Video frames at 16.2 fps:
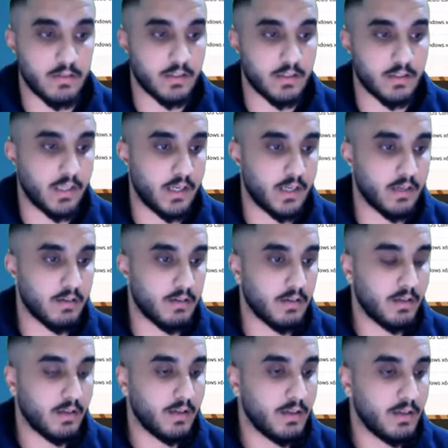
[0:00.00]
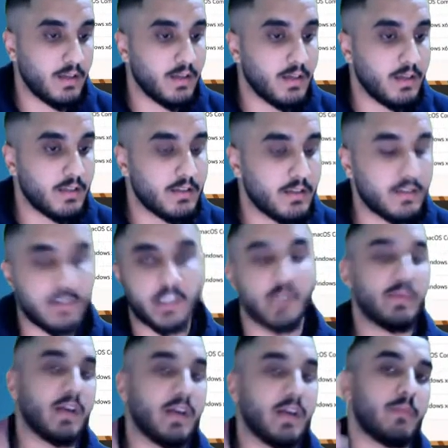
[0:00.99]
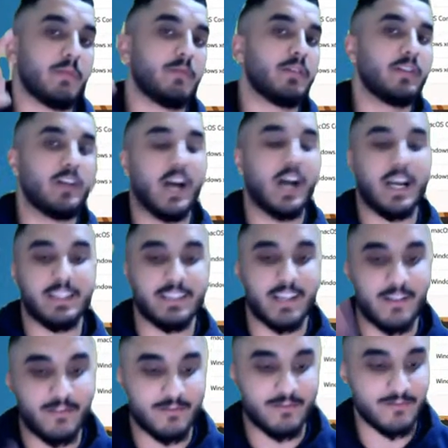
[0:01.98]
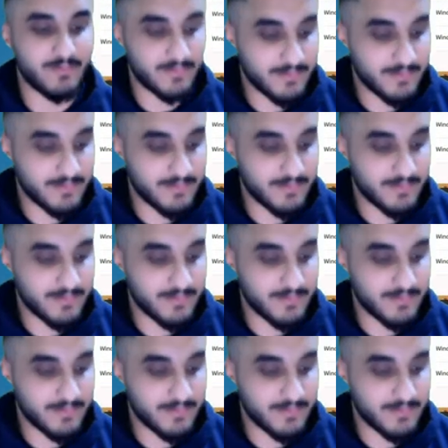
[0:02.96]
This could be helping one of you guys out.